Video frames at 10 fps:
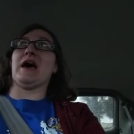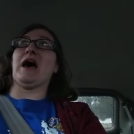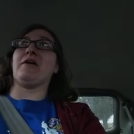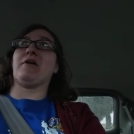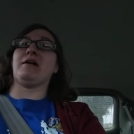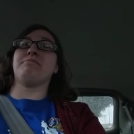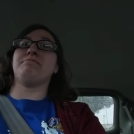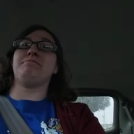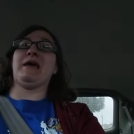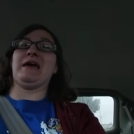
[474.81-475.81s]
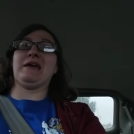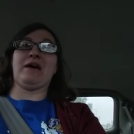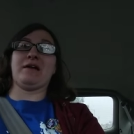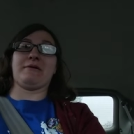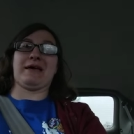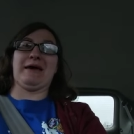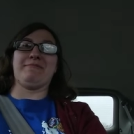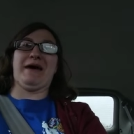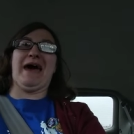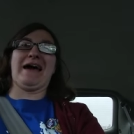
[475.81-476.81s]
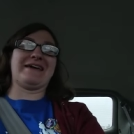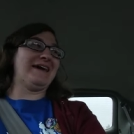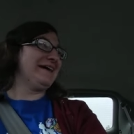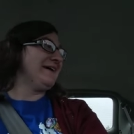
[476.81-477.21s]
I won big, yet I came back.